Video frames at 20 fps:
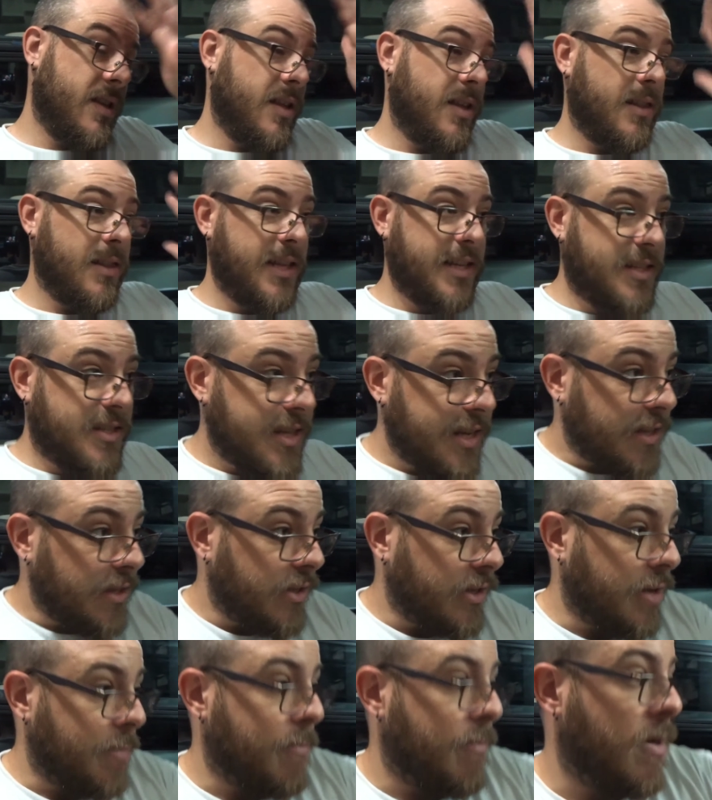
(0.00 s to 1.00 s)
Let's take a look
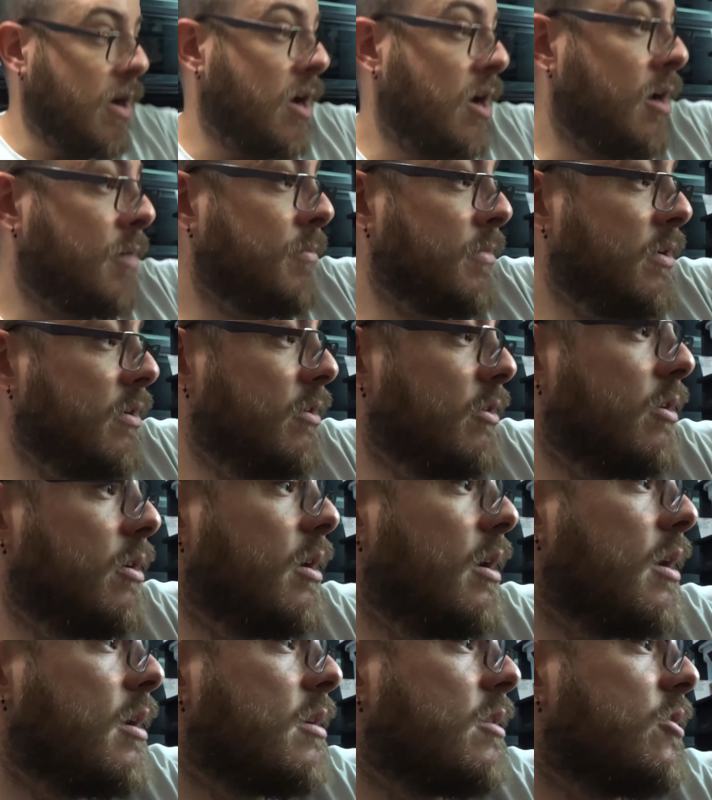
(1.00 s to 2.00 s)
at Mom.
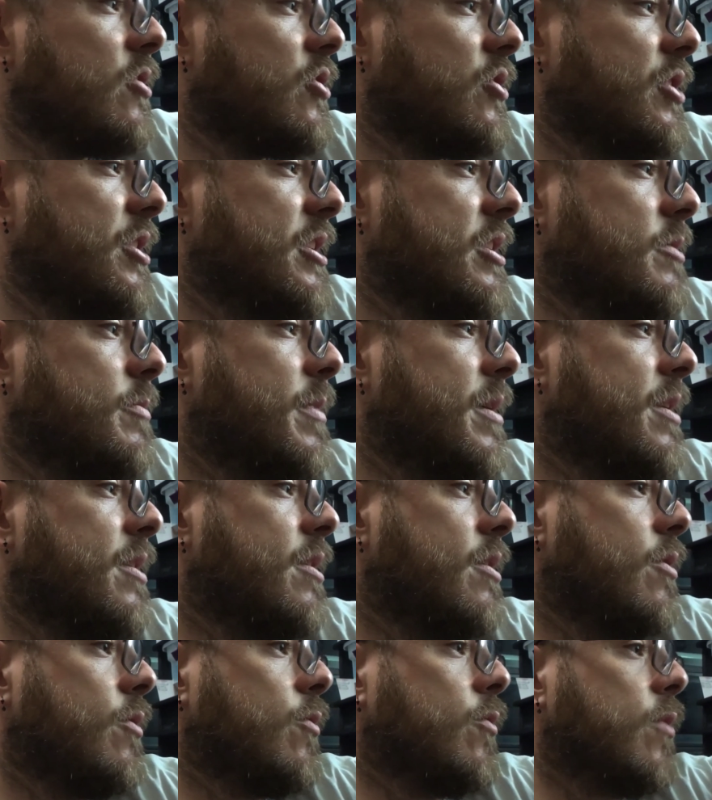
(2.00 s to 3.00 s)
She's been
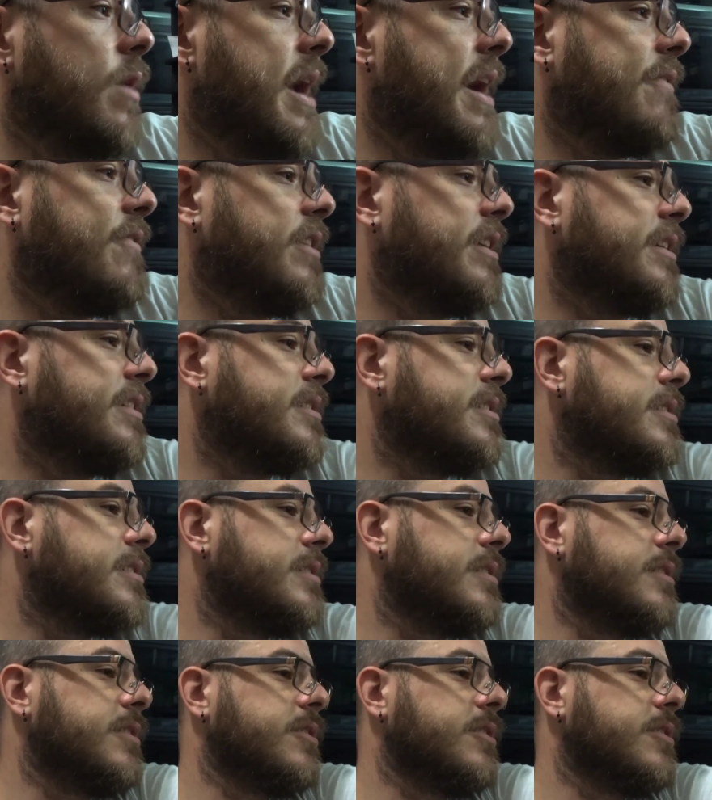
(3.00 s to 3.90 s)
ravenous.